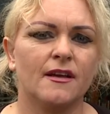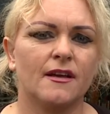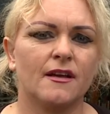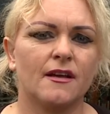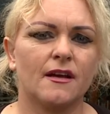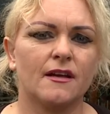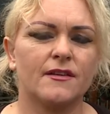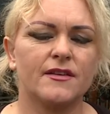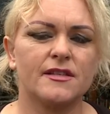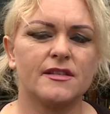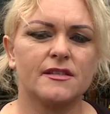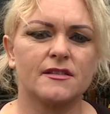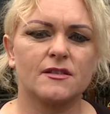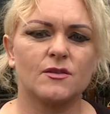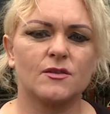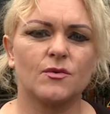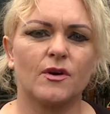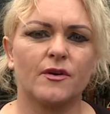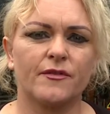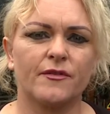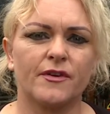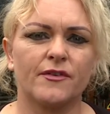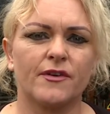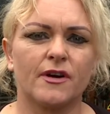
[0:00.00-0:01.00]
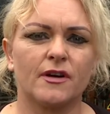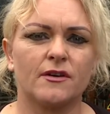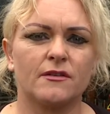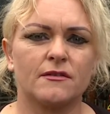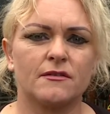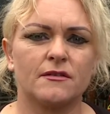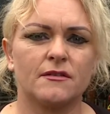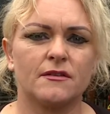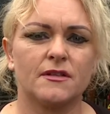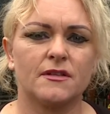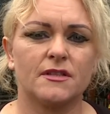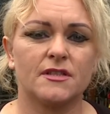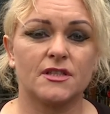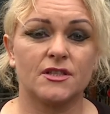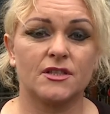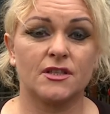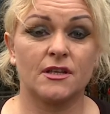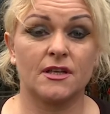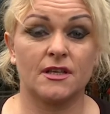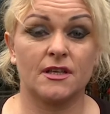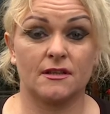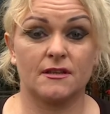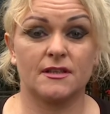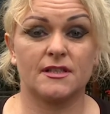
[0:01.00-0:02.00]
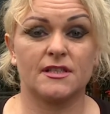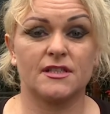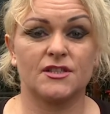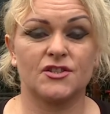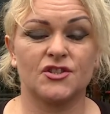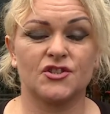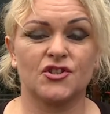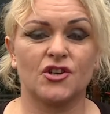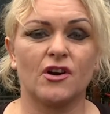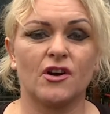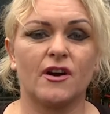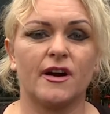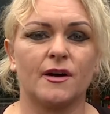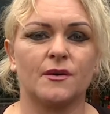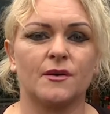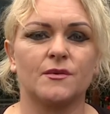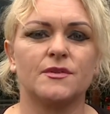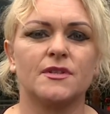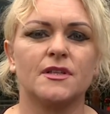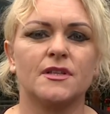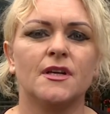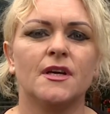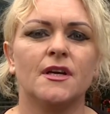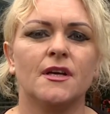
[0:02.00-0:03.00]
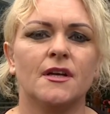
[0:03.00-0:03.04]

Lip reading: You know, this is a 12-year-old, this is a child.